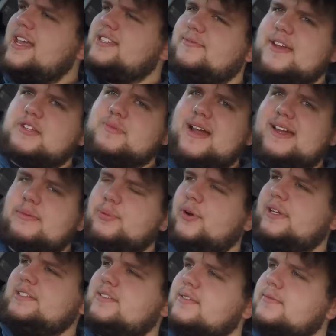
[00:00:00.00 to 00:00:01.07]
Isofix mounting
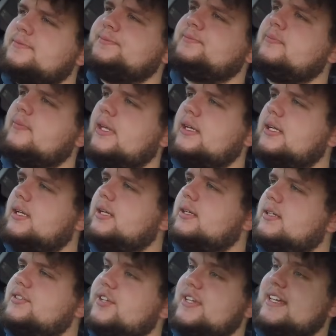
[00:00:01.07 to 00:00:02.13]
points.
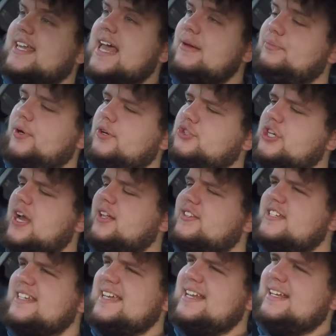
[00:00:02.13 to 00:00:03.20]
So you can put a child
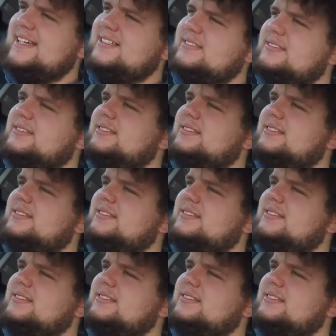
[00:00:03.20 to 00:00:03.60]
seat in it.